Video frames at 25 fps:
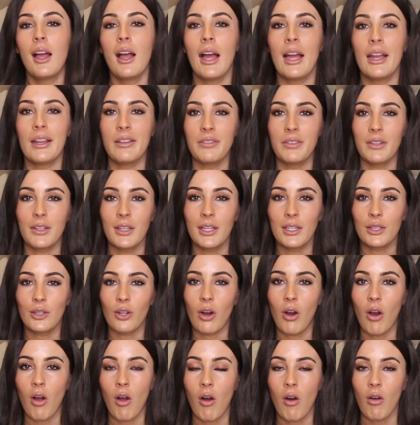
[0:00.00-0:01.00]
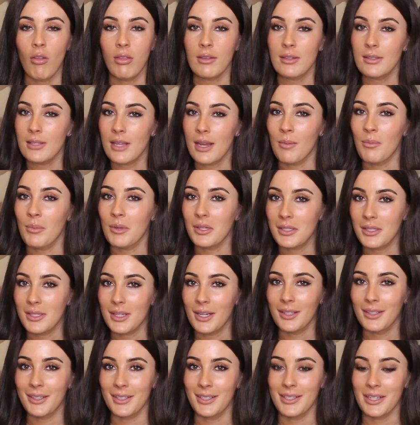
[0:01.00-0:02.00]
I feel like they're all the same but
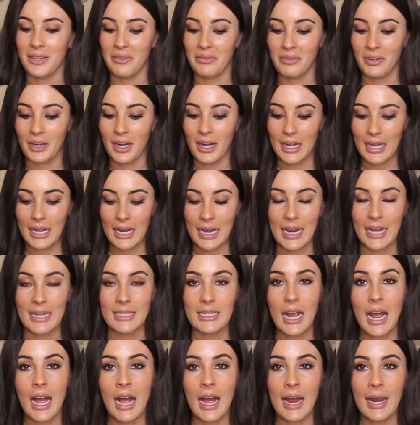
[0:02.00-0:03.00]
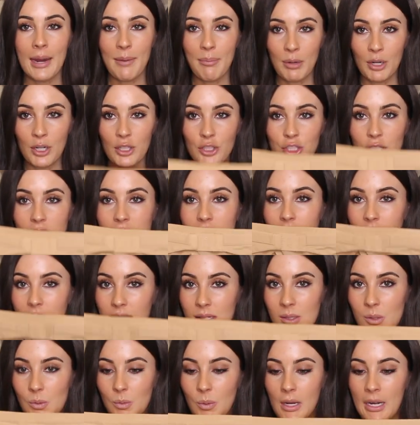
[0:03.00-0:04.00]
slightly different. And I purchased
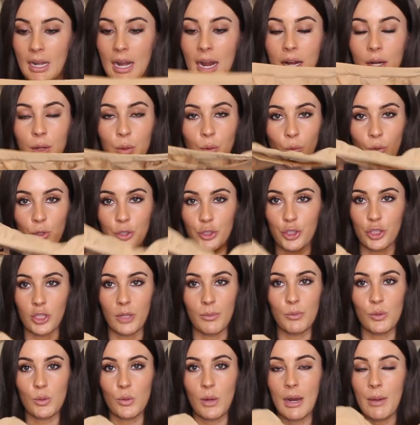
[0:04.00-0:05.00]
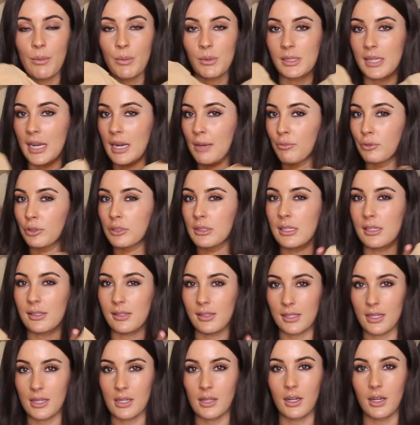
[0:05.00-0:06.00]
this one at Nordstrom, so I was able to
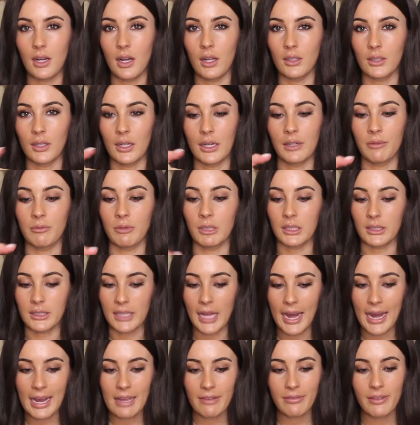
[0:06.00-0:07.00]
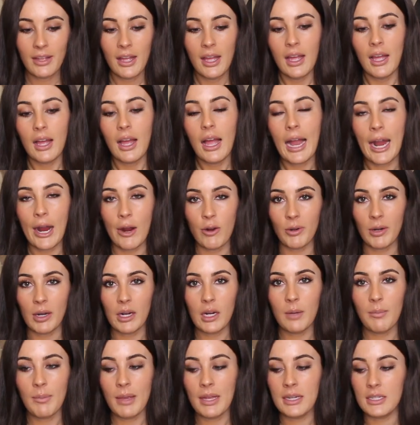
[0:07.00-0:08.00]
see the color in real life. I would
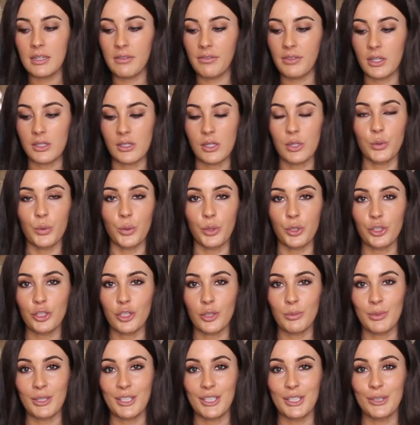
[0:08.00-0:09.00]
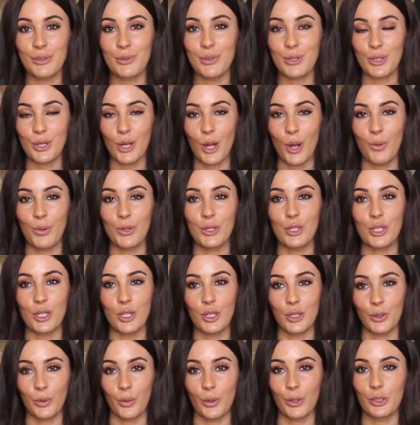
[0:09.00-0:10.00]
recommend, if there's a Nordstrom near you, to go into
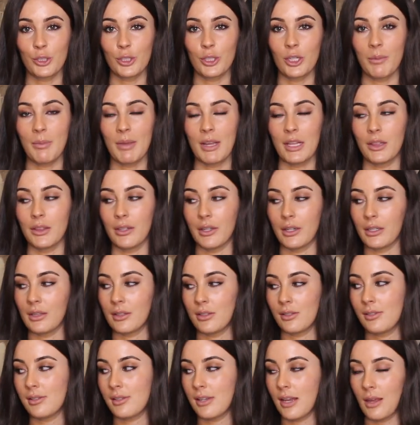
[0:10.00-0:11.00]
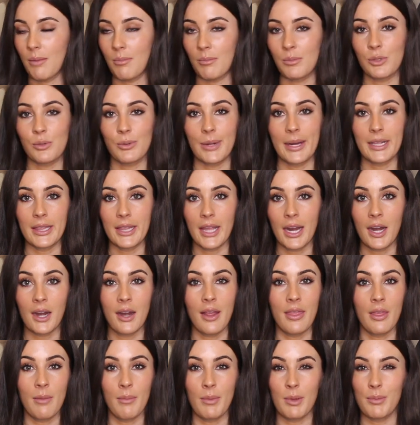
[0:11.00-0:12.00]
your Nordstrom and look at the SKIMS right there
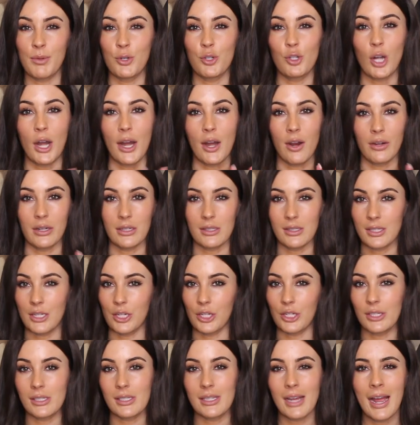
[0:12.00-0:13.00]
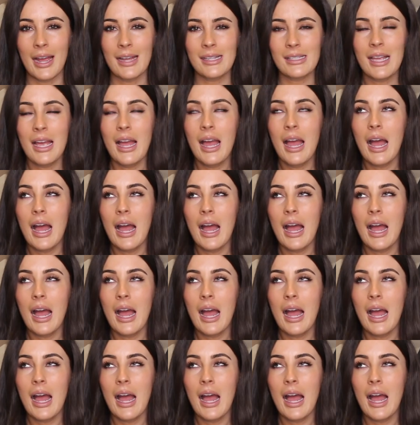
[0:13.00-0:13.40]
and then maybe try on and see your size.